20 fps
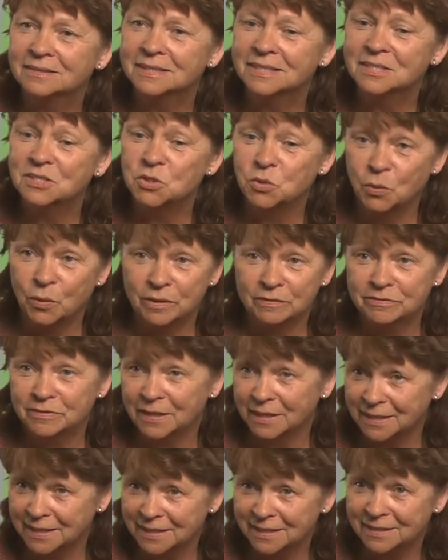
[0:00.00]
historic
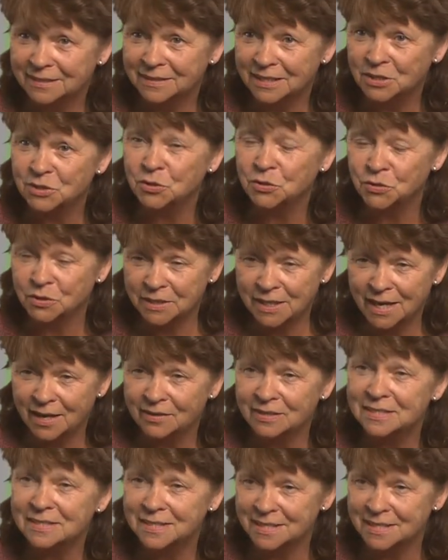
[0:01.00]
flooding in Union County